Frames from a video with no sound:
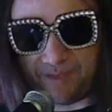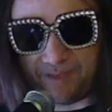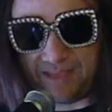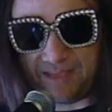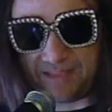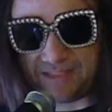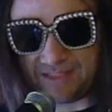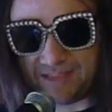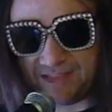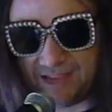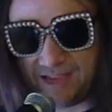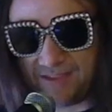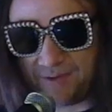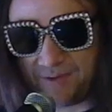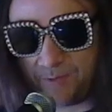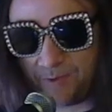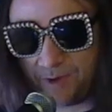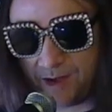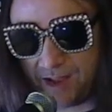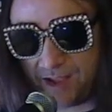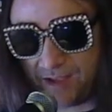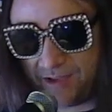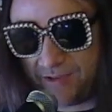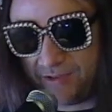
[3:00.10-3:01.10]
together what
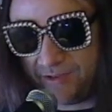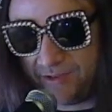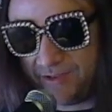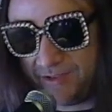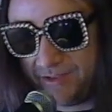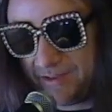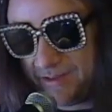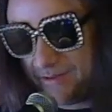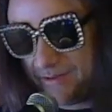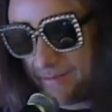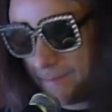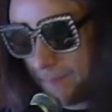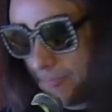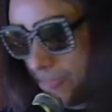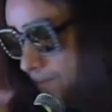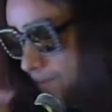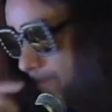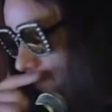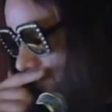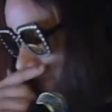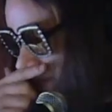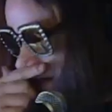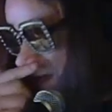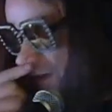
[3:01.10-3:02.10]
I could.
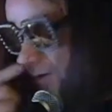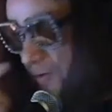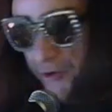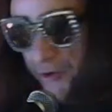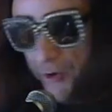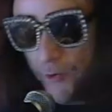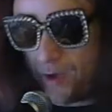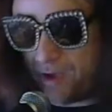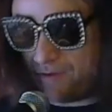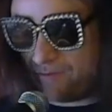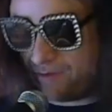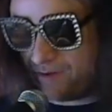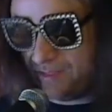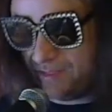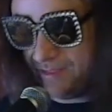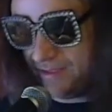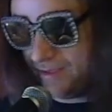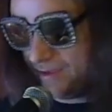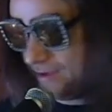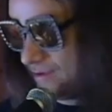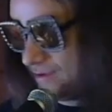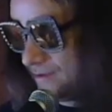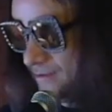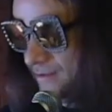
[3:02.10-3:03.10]
And I don't know everything.
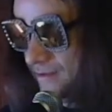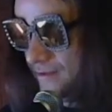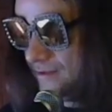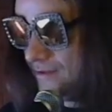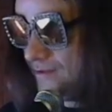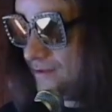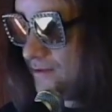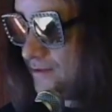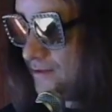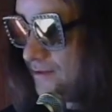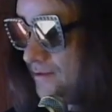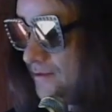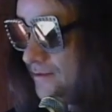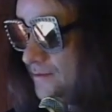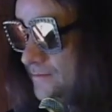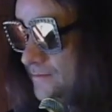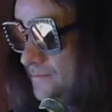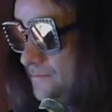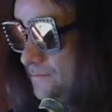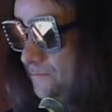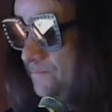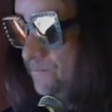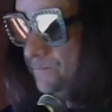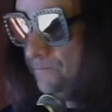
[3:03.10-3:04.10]

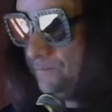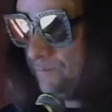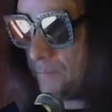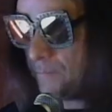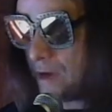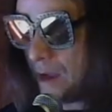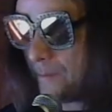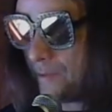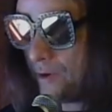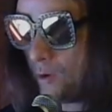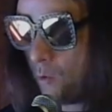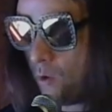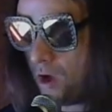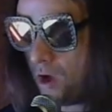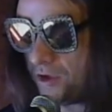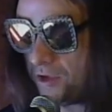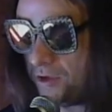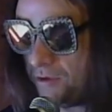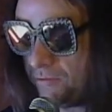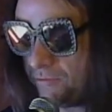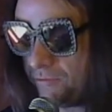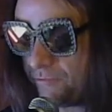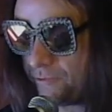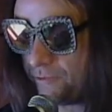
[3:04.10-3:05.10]
But I'm going to walk you
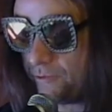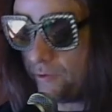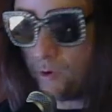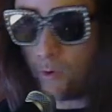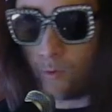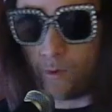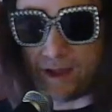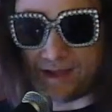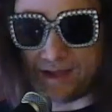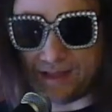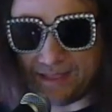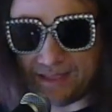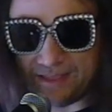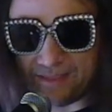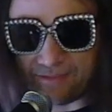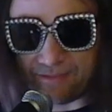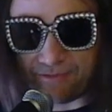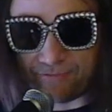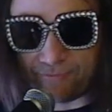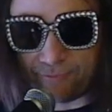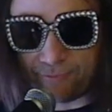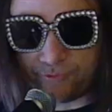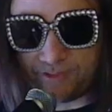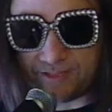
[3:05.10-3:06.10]
through a way to get
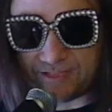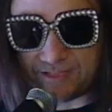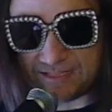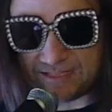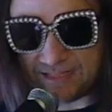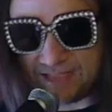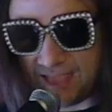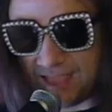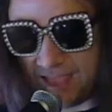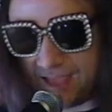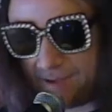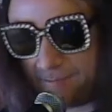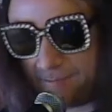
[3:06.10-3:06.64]
through this game.